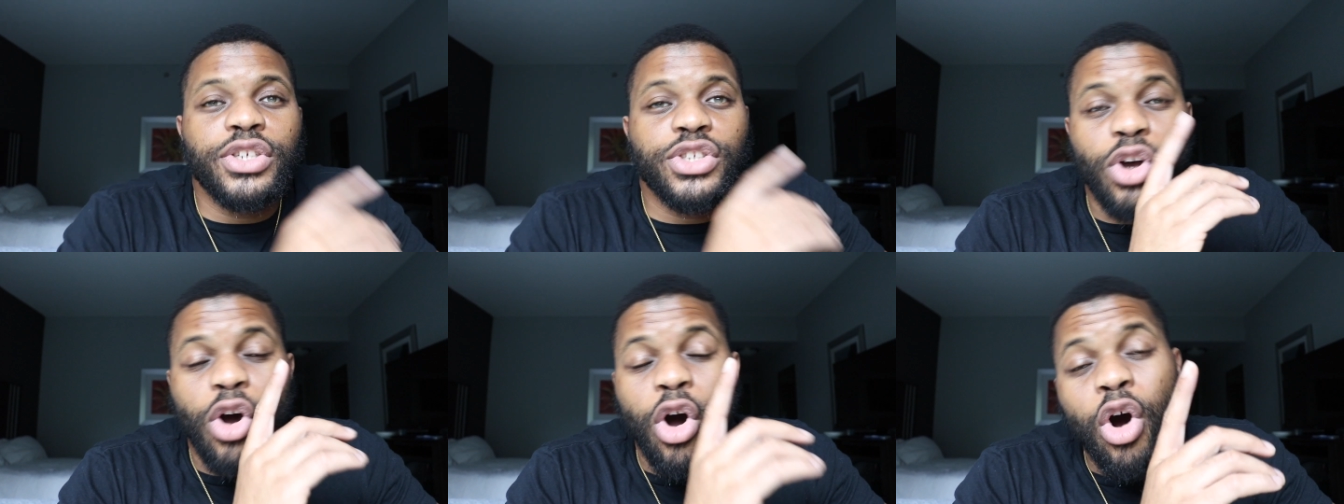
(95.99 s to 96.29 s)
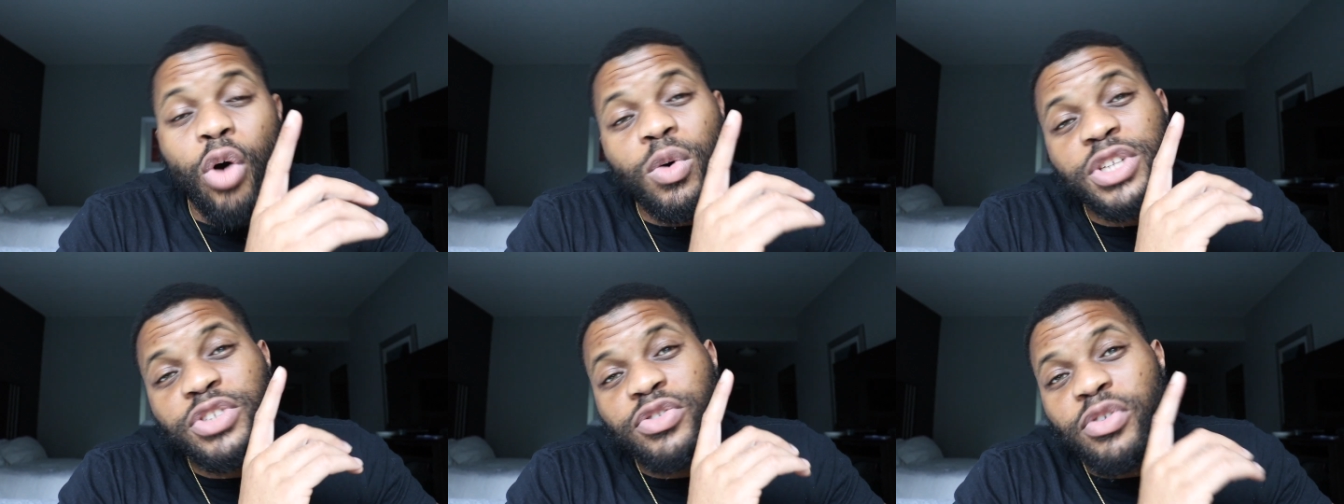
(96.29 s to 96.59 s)
So
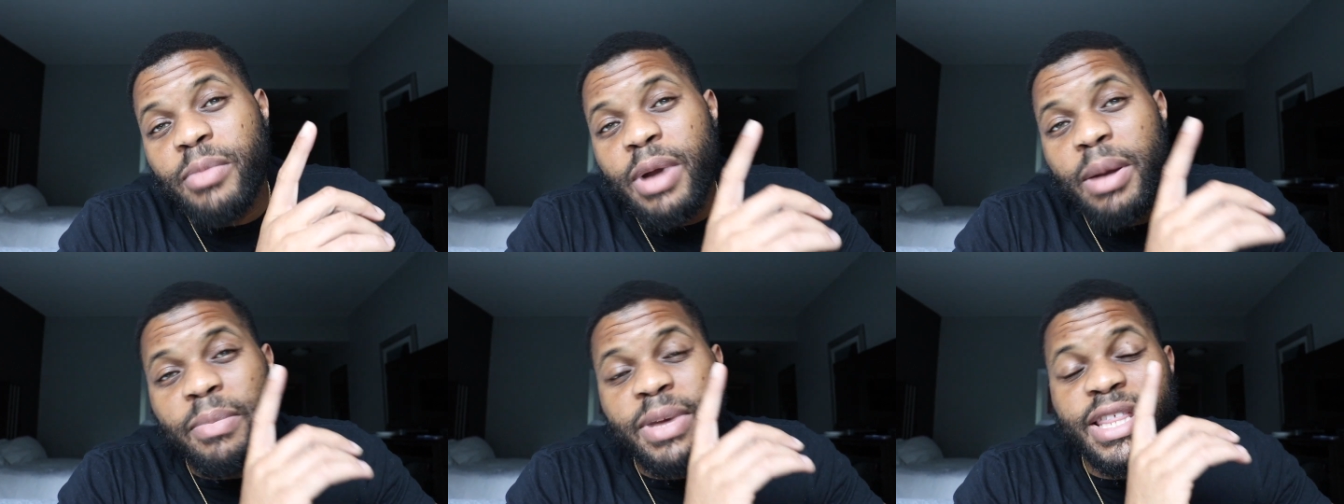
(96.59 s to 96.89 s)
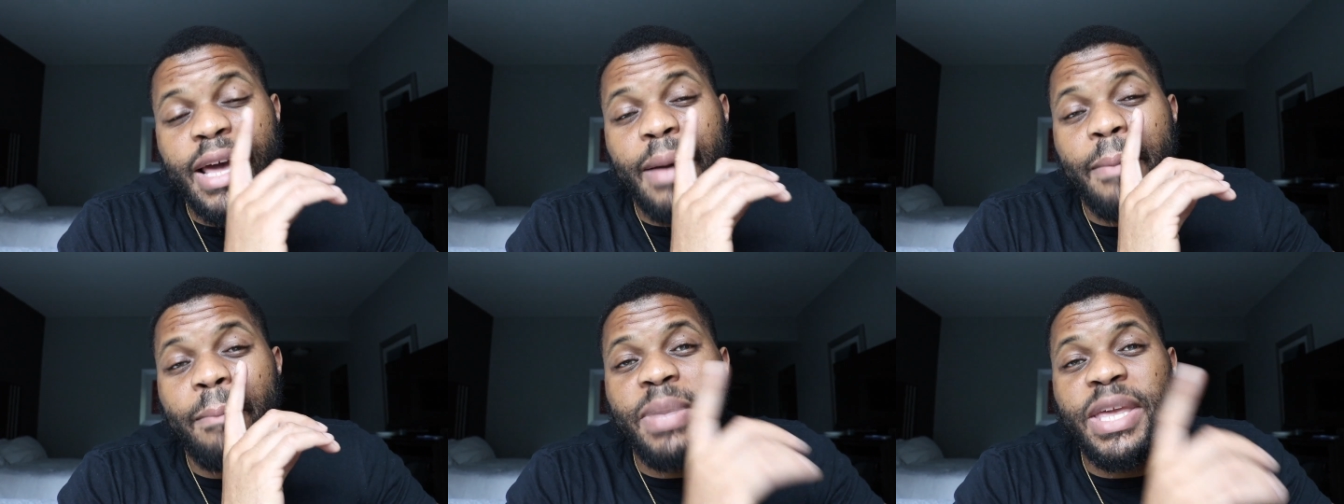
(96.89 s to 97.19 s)
always remember
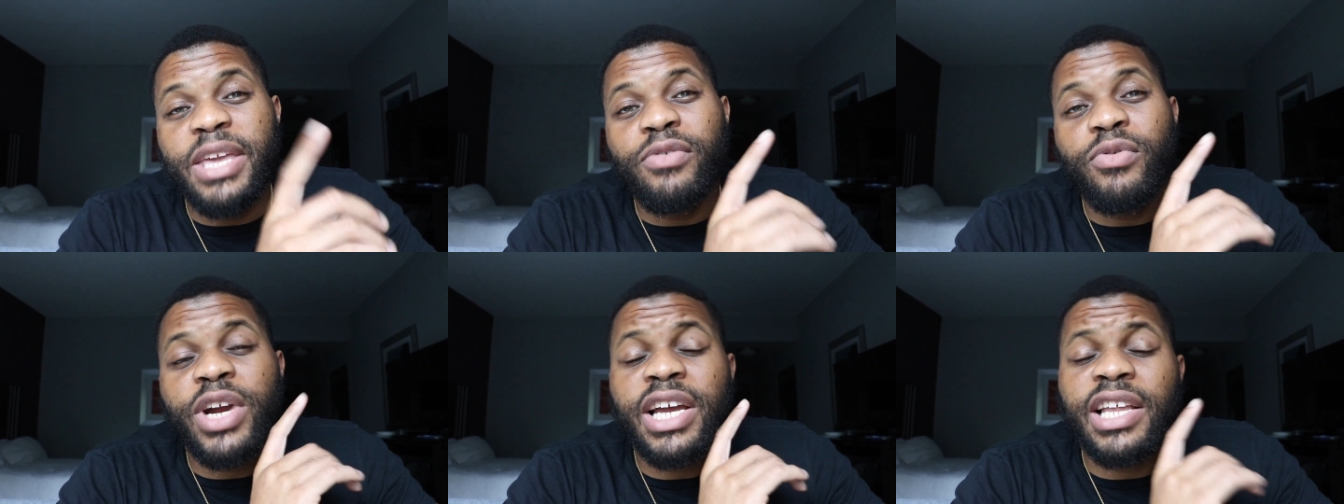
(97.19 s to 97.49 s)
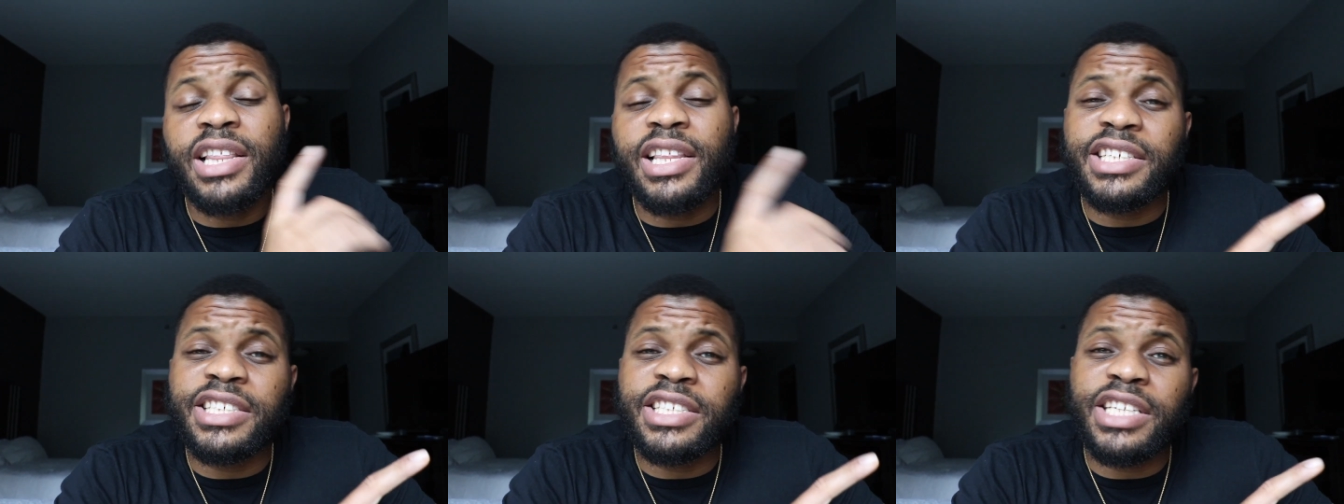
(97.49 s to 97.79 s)
that. Be
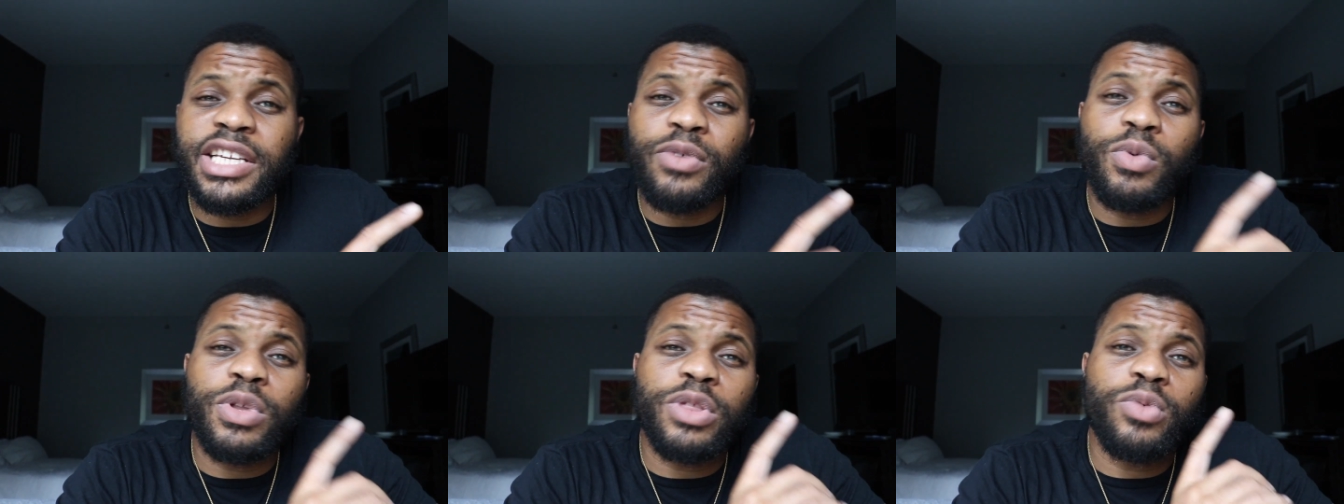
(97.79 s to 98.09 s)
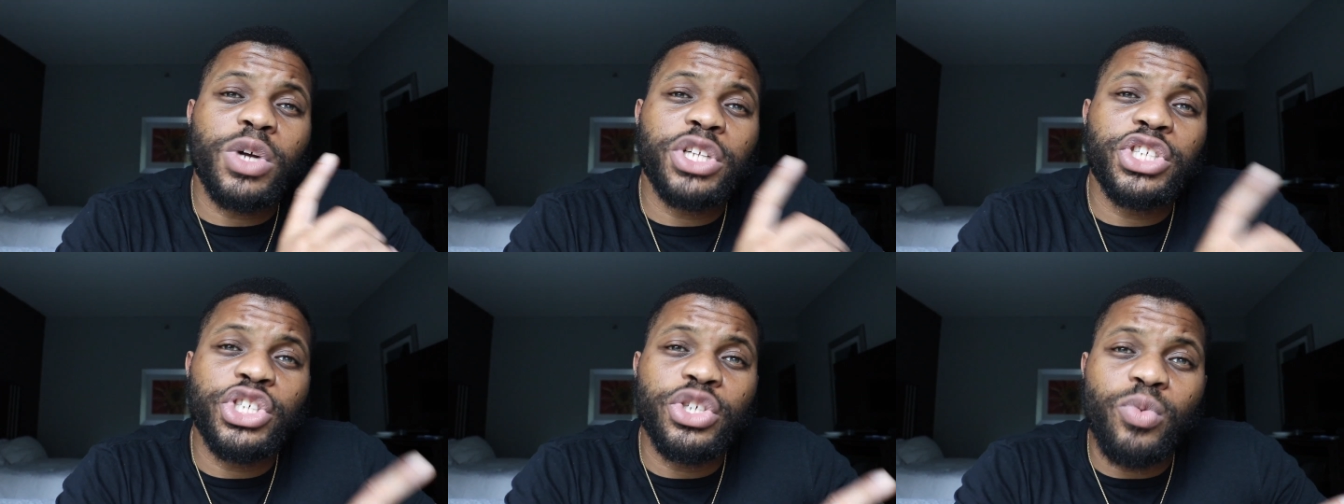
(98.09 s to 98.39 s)
realistic
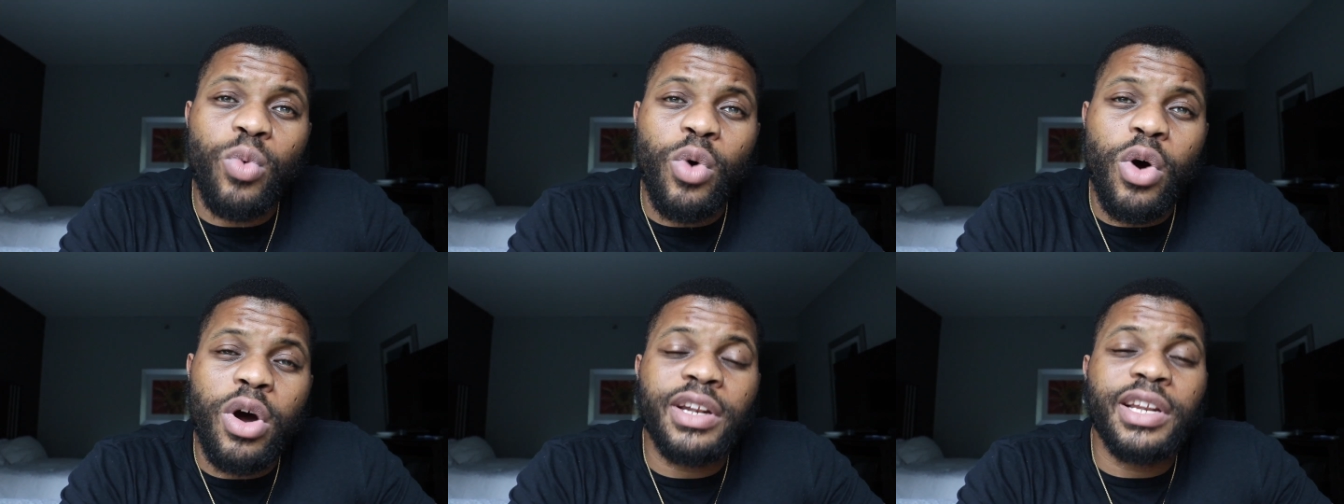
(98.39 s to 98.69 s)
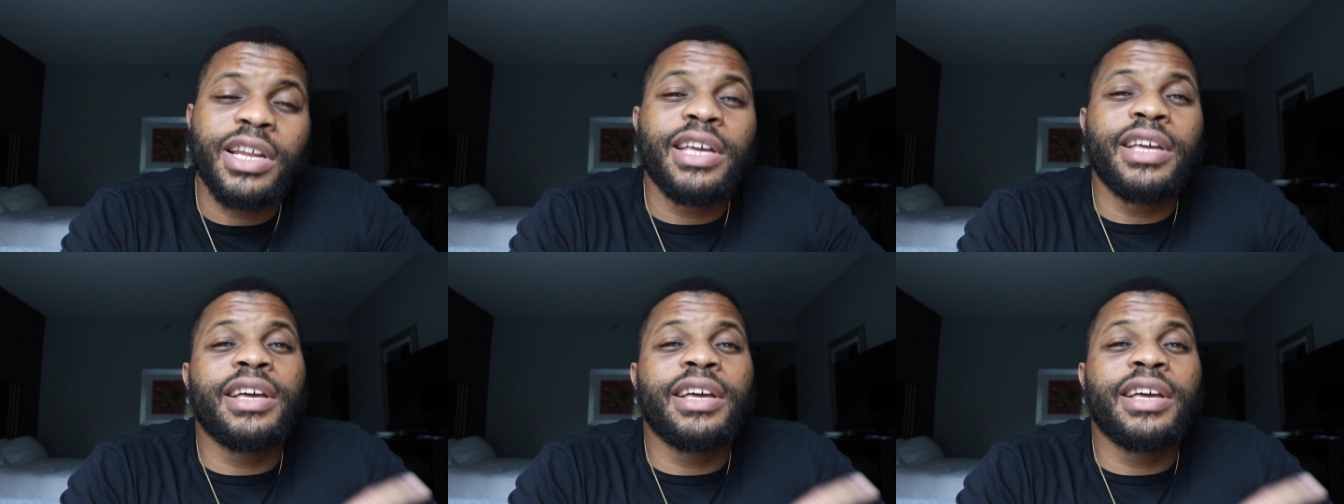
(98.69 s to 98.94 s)
with what you want